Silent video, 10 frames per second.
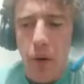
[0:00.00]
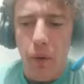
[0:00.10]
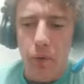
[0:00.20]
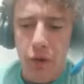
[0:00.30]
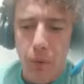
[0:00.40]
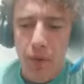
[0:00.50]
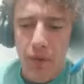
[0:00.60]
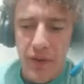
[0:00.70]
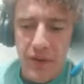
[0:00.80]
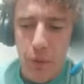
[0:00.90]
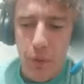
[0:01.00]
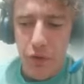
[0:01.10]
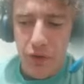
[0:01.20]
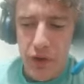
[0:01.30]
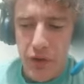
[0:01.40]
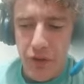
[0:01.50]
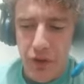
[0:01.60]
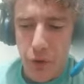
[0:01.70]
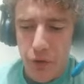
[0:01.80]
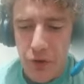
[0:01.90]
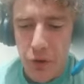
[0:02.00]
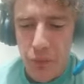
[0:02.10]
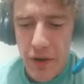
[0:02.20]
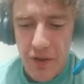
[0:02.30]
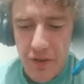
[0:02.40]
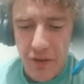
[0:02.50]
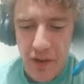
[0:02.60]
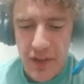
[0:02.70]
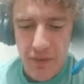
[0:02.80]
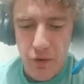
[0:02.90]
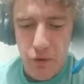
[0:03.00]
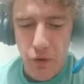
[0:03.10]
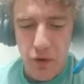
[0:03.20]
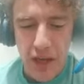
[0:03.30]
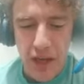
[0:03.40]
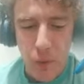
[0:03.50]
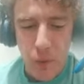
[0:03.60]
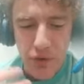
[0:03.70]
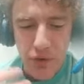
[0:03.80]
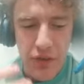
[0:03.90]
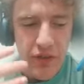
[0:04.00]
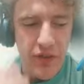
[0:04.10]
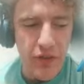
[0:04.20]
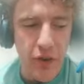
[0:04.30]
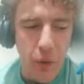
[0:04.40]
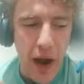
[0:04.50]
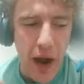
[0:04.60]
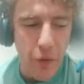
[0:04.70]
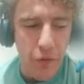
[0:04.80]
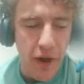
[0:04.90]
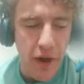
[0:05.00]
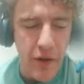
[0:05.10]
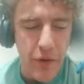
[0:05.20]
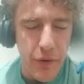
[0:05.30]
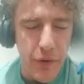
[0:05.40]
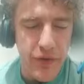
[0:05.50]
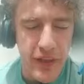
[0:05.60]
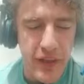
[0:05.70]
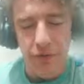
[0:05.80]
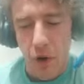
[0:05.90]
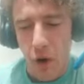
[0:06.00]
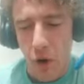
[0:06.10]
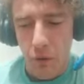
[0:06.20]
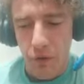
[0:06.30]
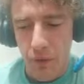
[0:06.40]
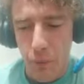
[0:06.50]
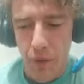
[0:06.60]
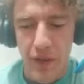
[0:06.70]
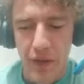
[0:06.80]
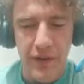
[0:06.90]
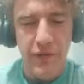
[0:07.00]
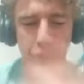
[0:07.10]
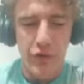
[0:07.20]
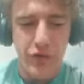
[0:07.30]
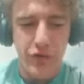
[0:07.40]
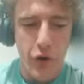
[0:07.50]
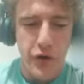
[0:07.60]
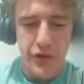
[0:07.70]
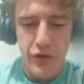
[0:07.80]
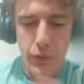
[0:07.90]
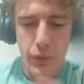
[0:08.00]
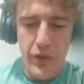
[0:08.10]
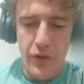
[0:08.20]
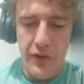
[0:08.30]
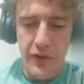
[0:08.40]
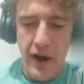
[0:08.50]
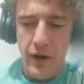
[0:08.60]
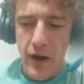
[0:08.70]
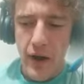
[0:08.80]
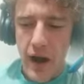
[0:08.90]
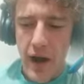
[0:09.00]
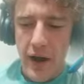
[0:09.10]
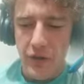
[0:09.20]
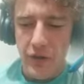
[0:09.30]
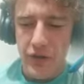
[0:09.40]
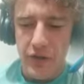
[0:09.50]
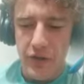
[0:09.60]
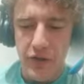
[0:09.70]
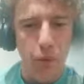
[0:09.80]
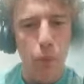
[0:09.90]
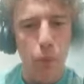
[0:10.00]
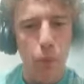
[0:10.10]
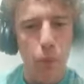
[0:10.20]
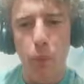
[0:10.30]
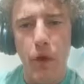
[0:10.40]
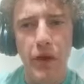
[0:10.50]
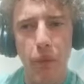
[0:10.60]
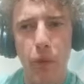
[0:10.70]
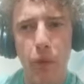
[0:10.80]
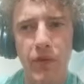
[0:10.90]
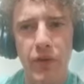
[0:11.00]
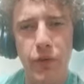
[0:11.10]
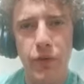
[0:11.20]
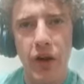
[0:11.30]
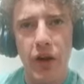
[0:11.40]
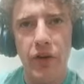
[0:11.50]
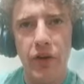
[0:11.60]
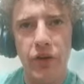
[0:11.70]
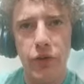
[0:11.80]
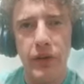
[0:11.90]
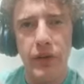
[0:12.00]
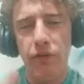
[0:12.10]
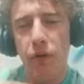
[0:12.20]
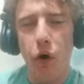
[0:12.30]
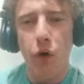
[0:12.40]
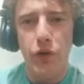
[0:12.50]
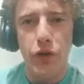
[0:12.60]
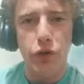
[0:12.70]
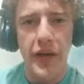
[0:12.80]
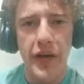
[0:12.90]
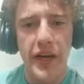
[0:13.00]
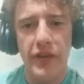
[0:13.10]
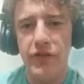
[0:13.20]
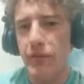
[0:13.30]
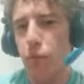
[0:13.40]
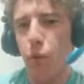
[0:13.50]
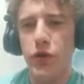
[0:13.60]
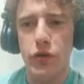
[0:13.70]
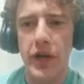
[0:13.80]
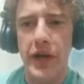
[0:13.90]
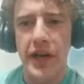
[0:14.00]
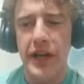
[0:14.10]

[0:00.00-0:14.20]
So one of the things I'm also curious to know, that you've been in the fight game for a long time, I'm always curious to know how fighters evolve from when they first started to where they are now. And I'm just curious to know, what have you done to evolve your training? Is it more training?